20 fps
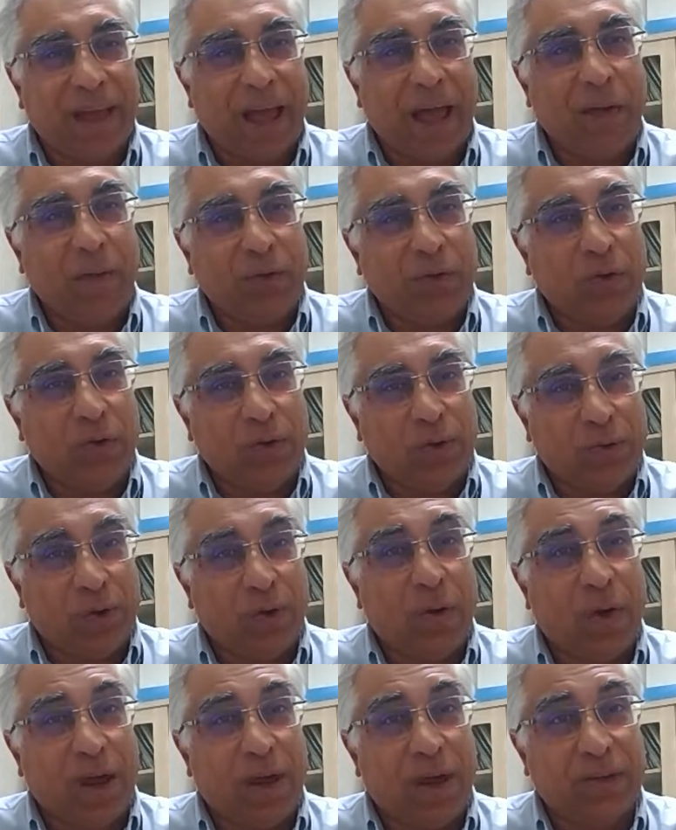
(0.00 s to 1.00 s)
I would
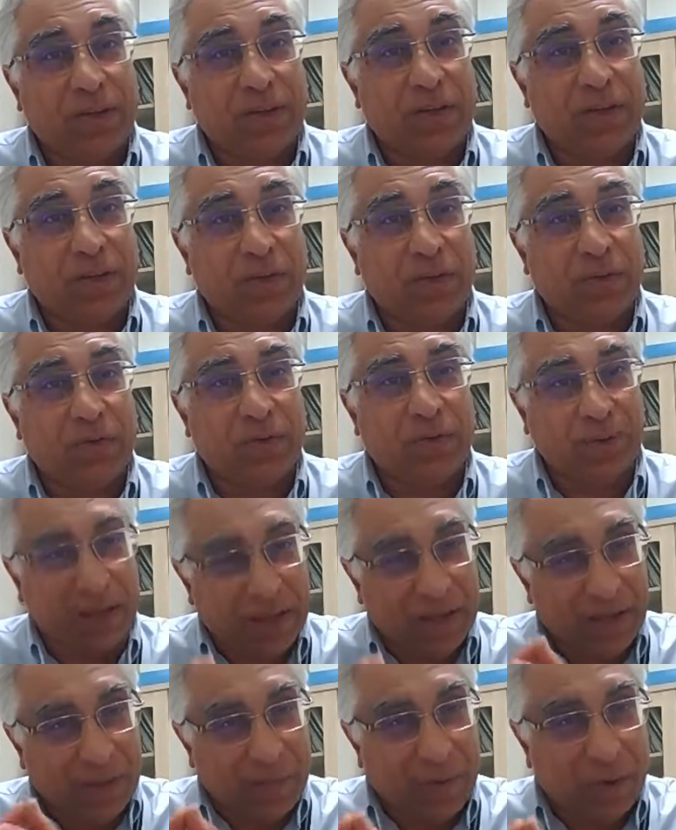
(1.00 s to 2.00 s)
also ask you to
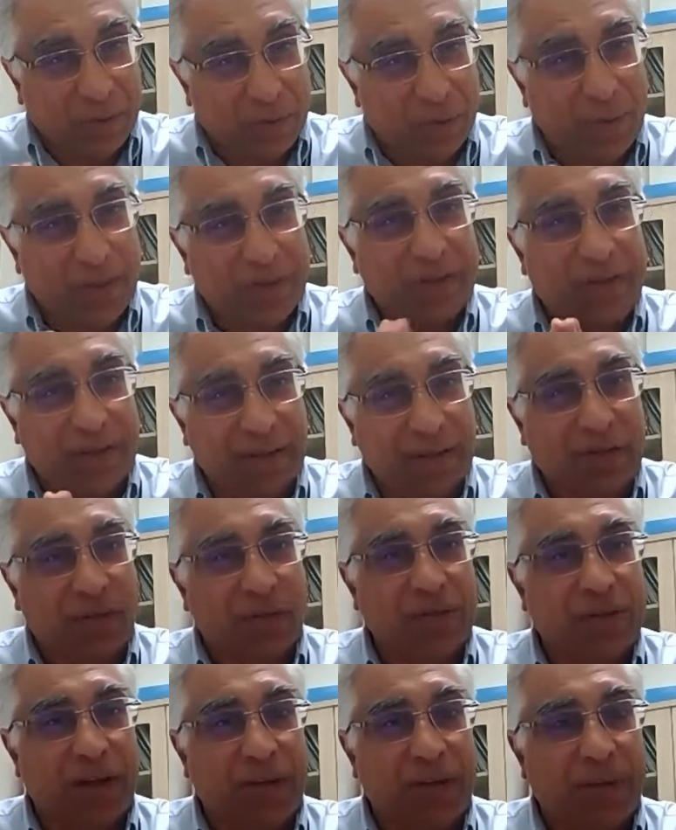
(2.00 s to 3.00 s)
think about one thing that
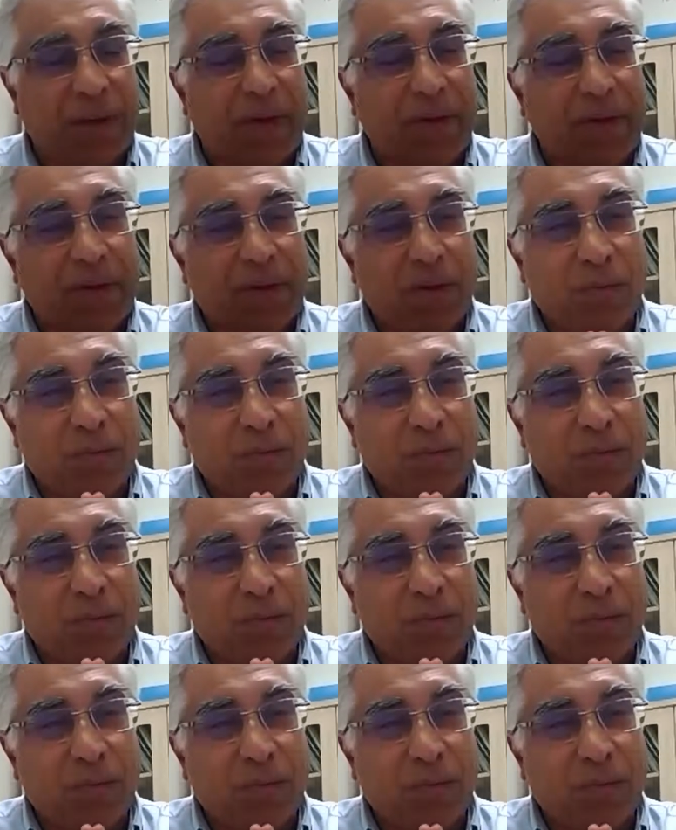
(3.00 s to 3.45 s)
Osama